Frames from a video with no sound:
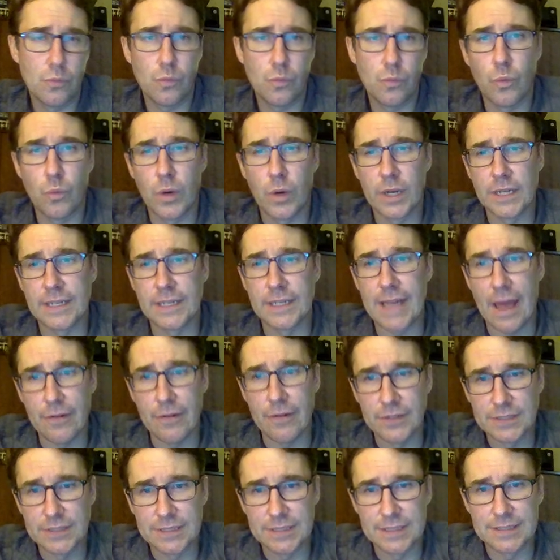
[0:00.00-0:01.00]
what
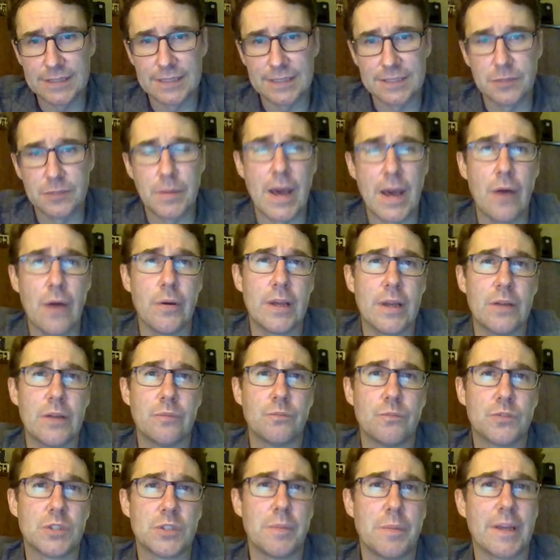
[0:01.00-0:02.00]
analysis is about,
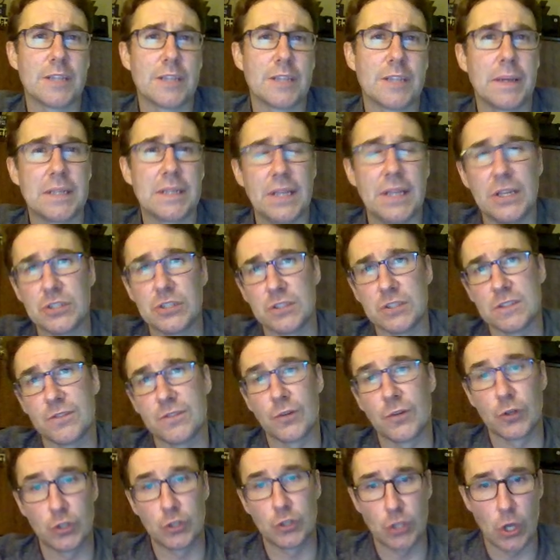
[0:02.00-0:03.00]
and some expectations
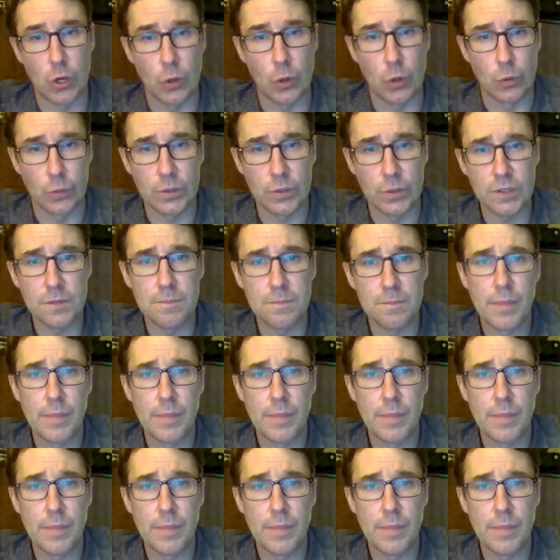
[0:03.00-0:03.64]
for tone.